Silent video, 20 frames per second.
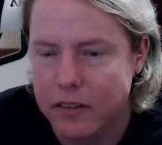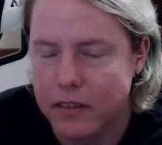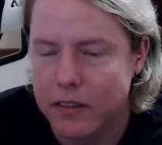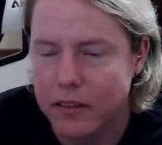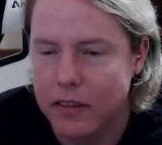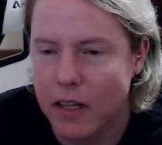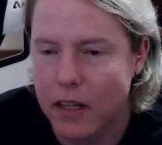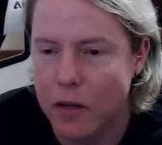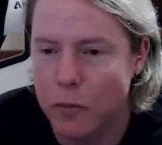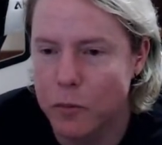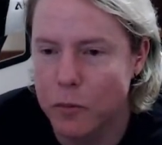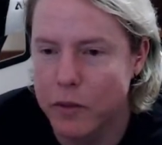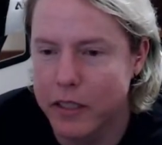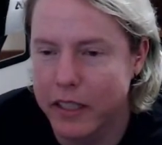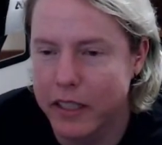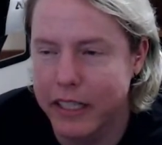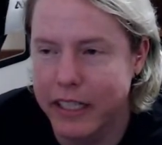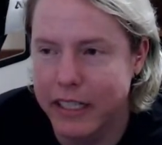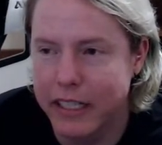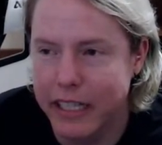I
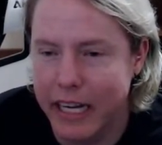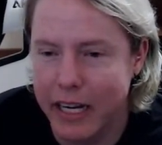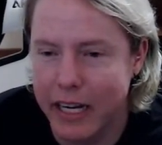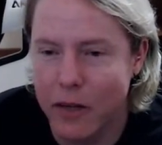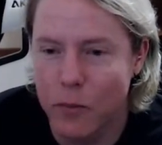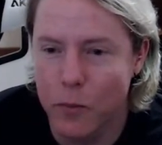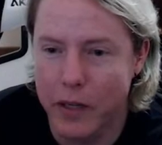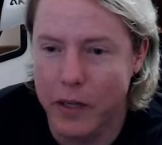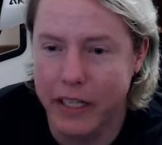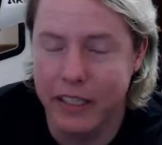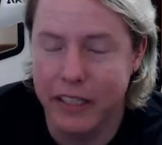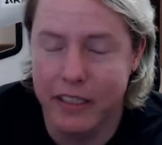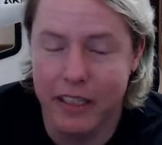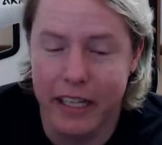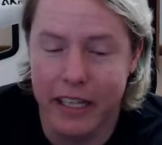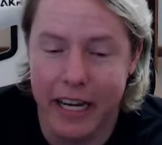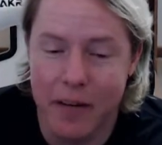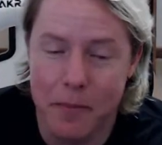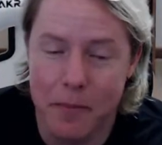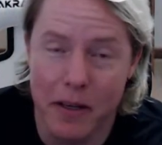really can't wait until
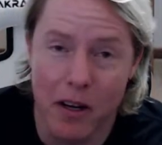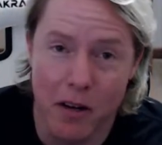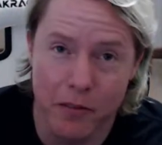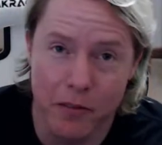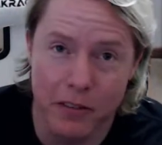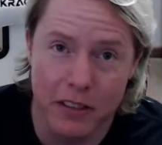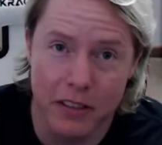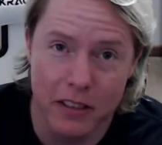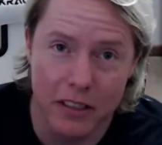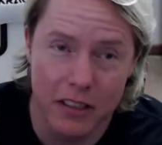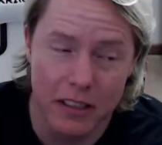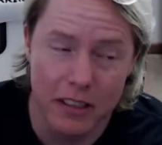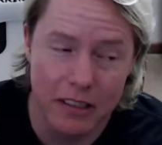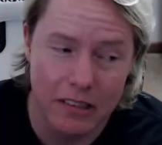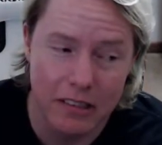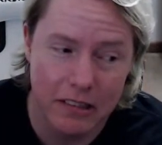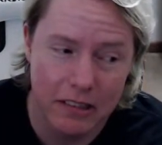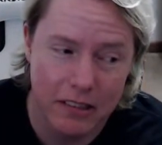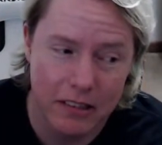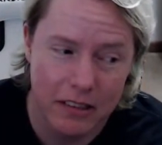I have my office done.
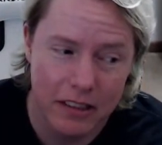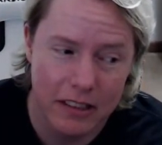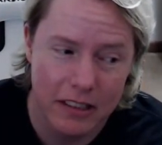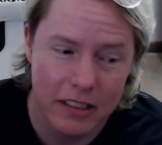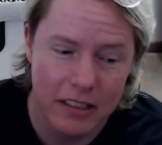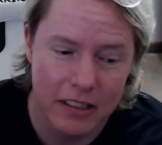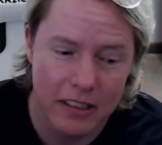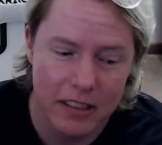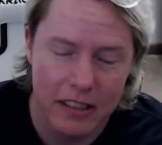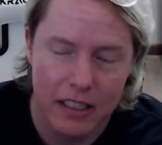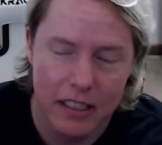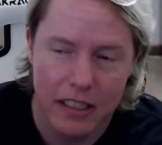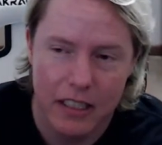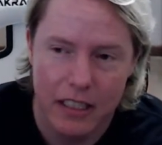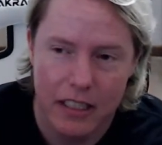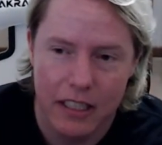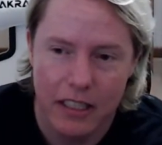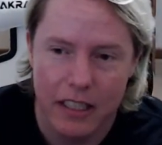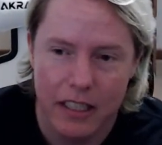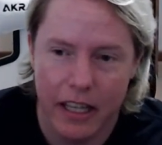
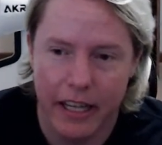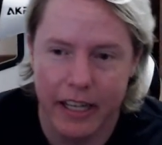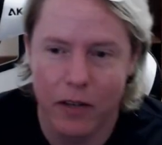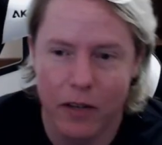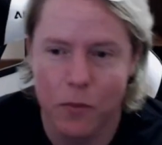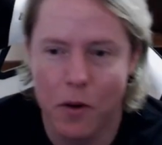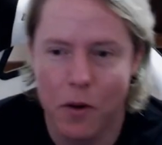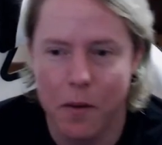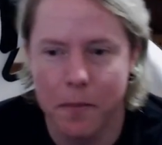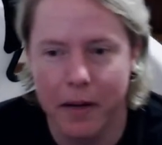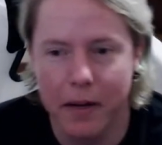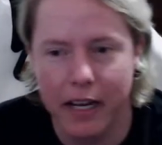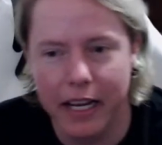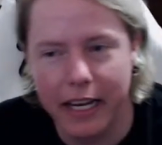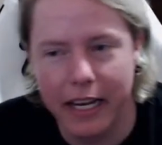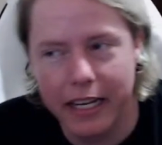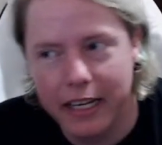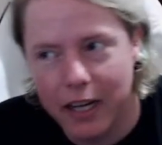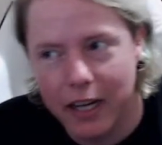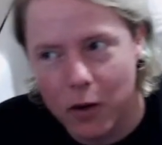Like, I want
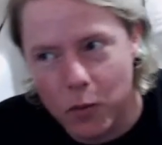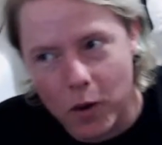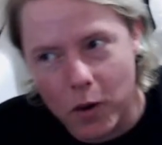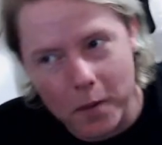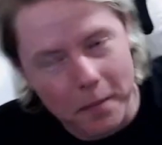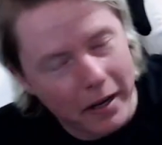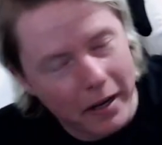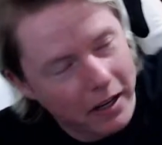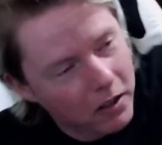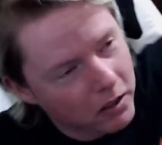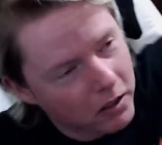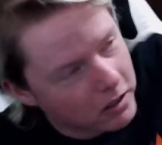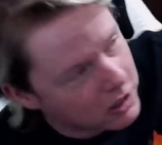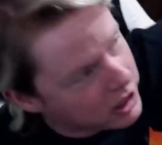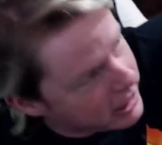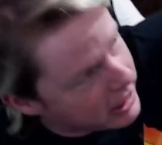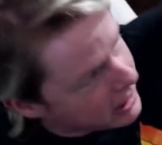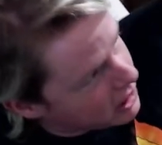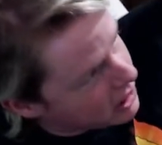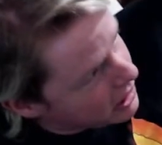my
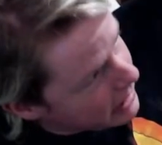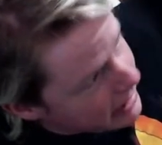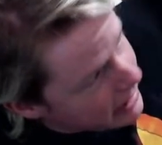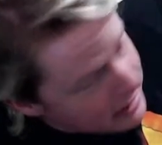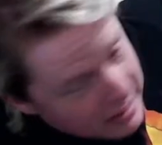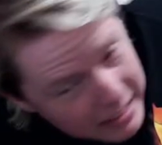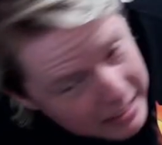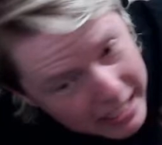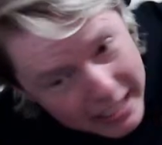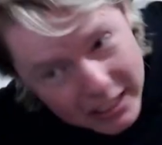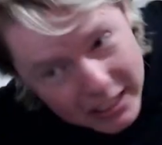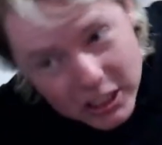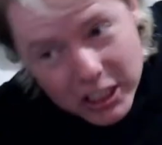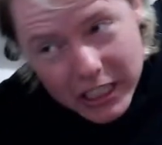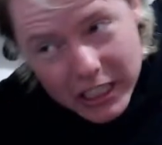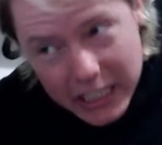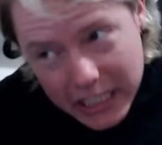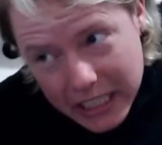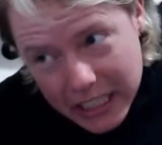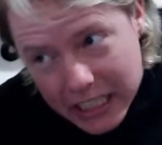RGG
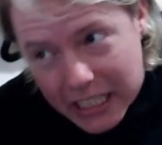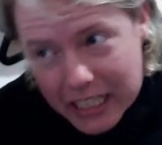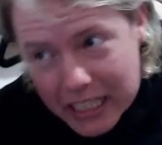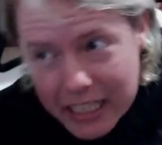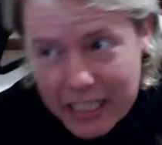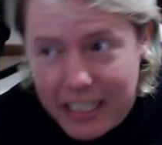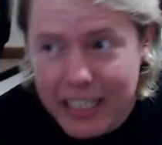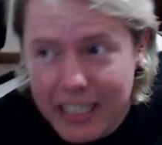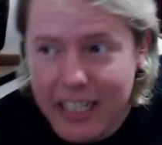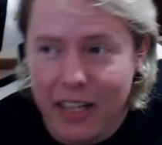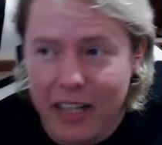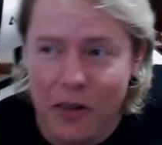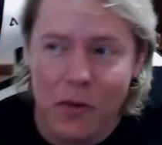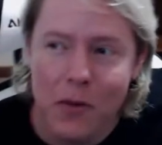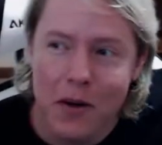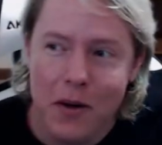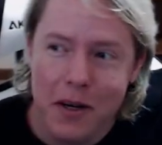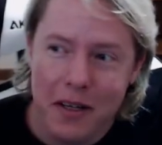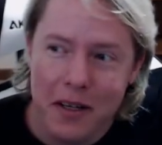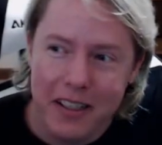section.
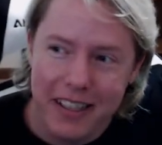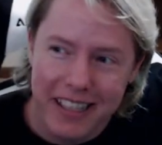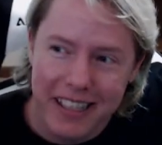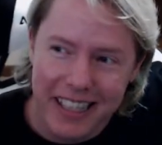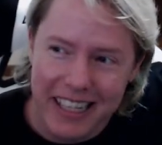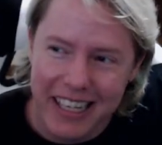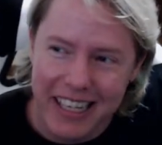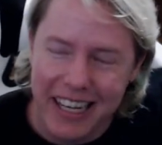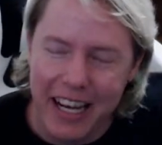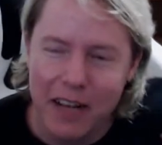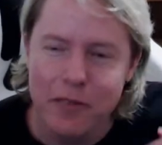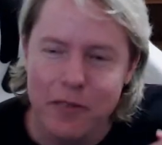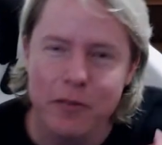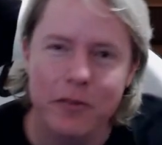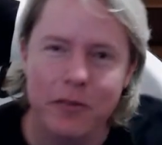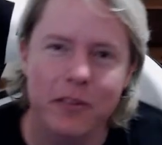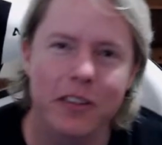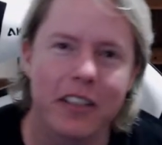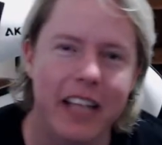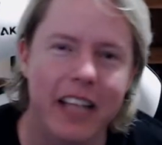
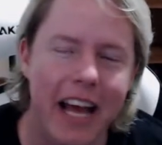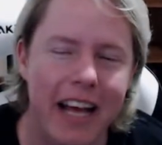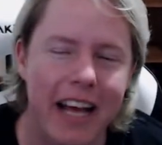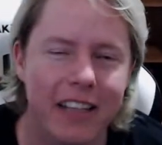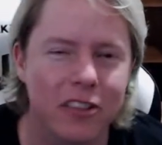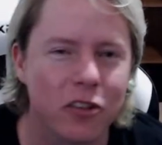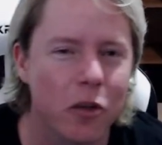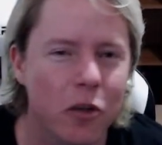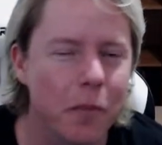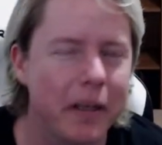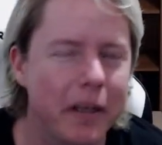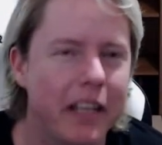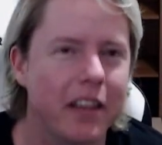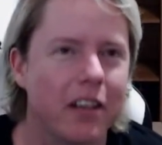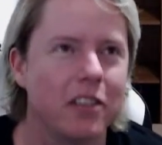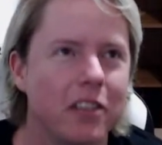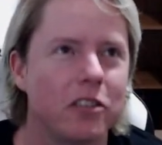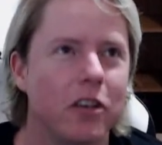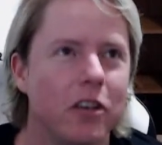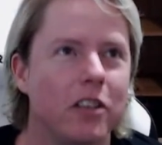I've had so many
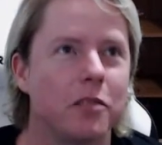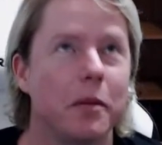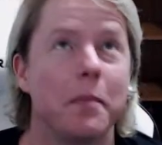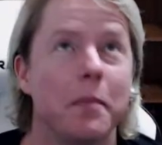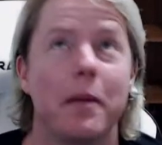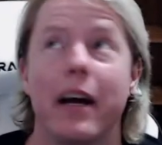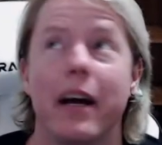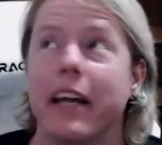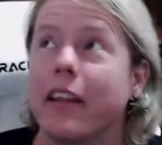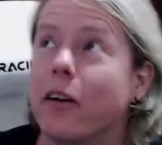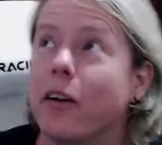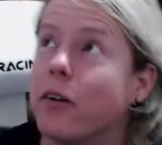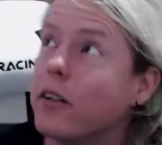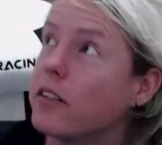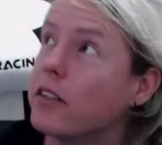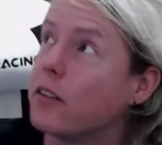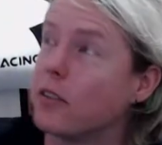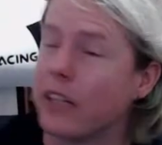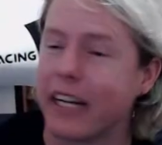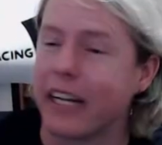thoughts cross my mind though, because
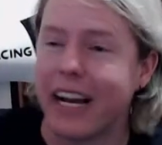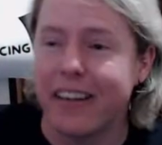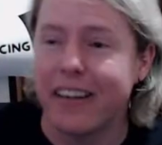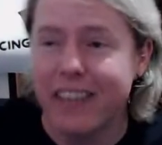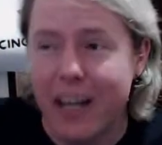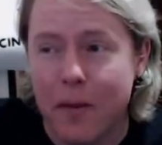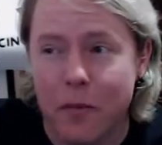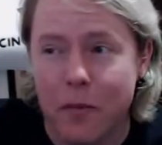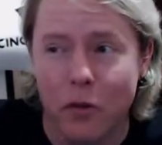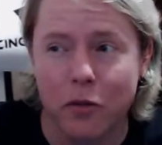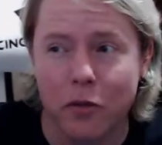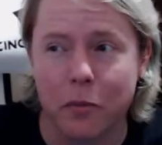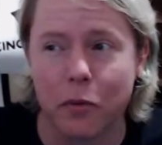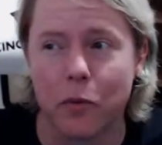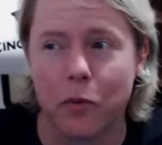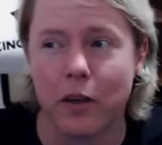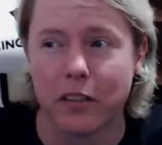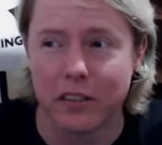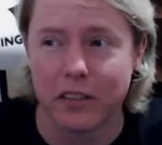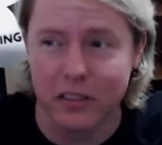I was like, I've got multiple
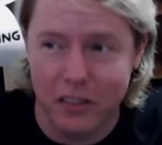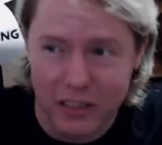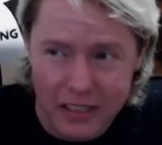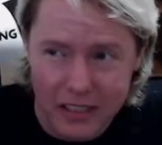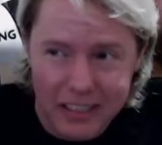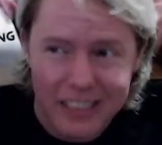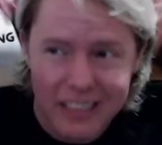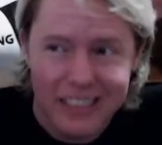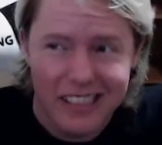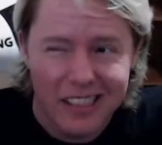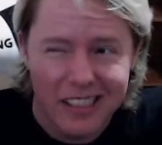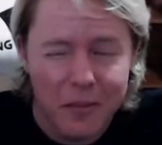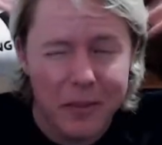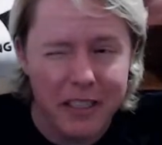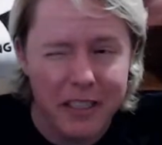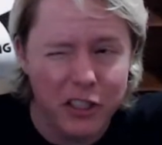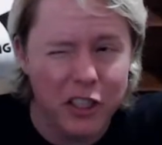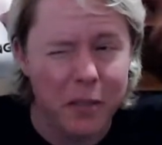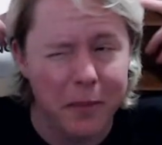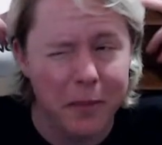walls. There's gonna be the
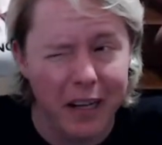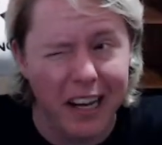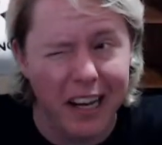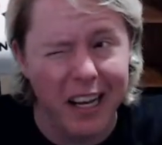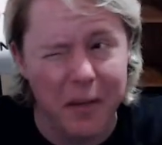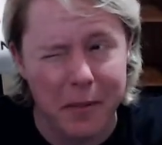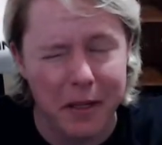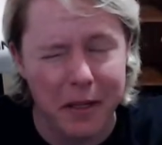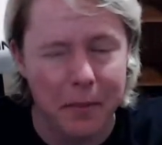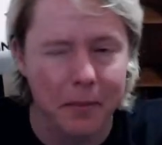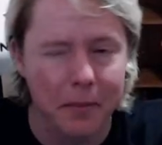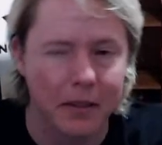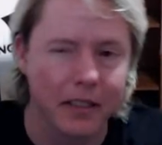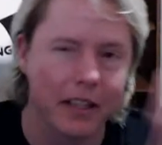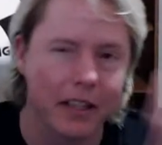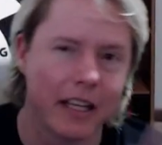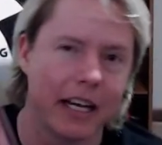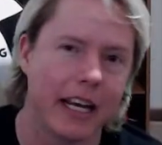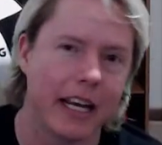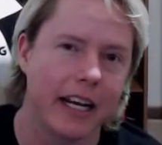shit behind me, but
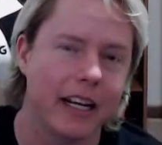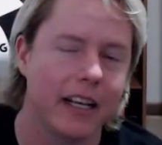like,